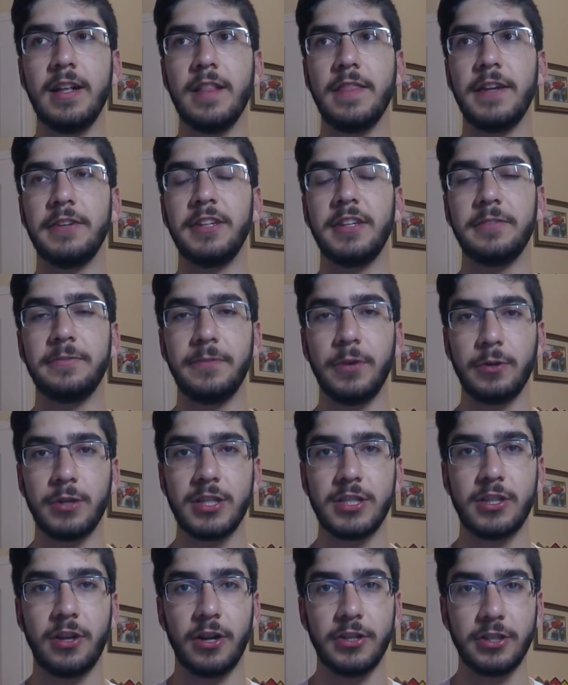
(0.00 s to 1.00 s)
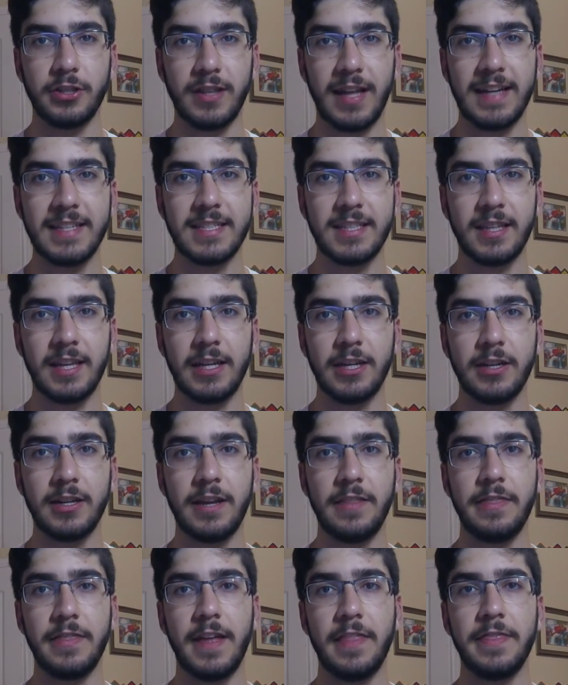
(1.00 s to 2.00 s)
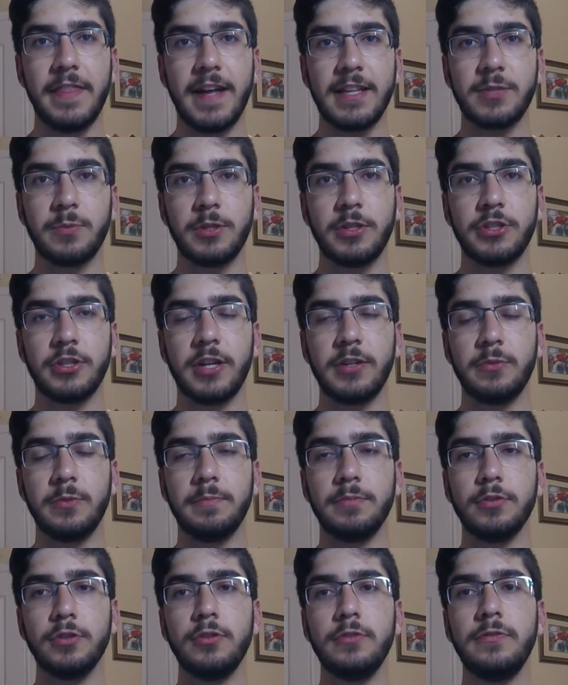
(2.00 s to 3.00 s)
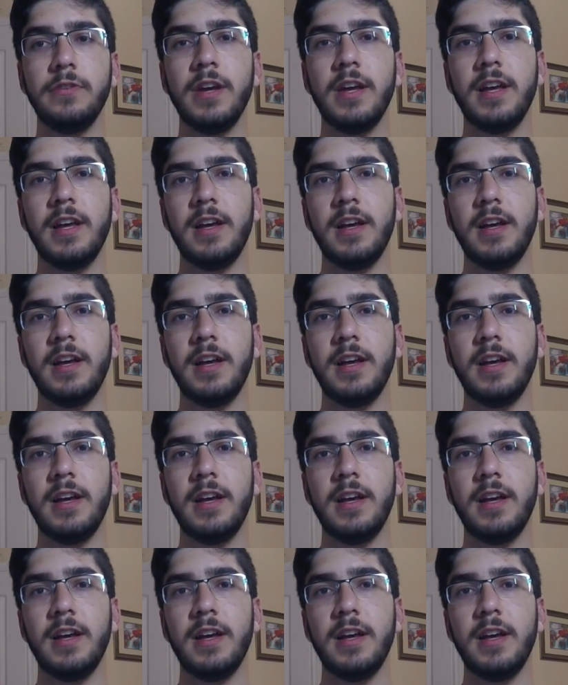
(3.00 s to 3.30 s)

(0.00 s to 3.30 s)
that you need to focus on your last layer and that's what you're trying to improve,